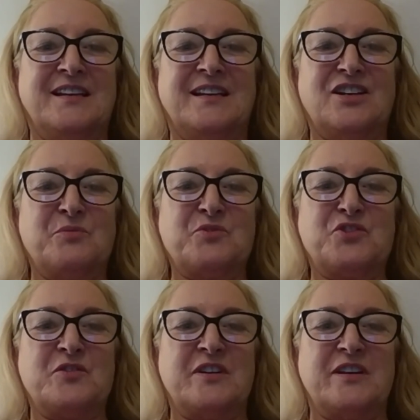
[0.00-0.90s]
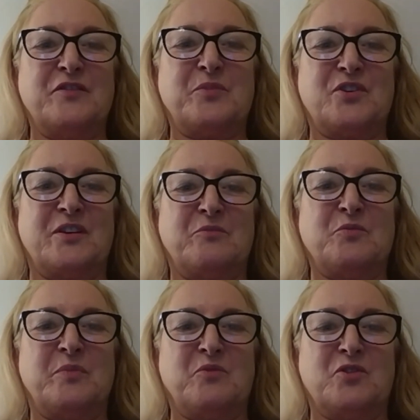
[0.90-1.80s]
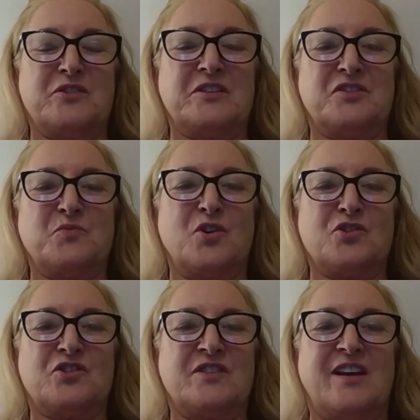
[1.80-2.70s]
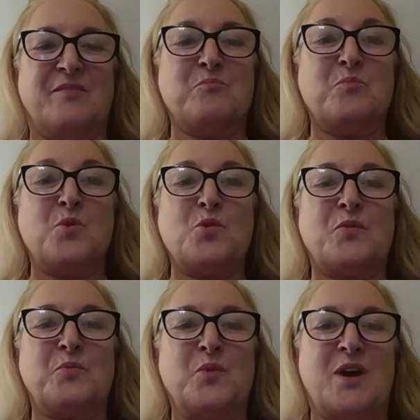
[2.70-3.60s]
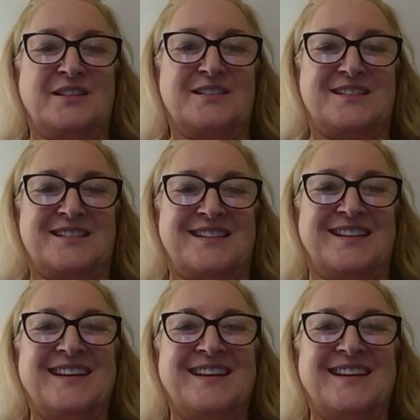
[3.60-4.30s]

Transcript: And I'm sure everybody will be wanting to watch that more than once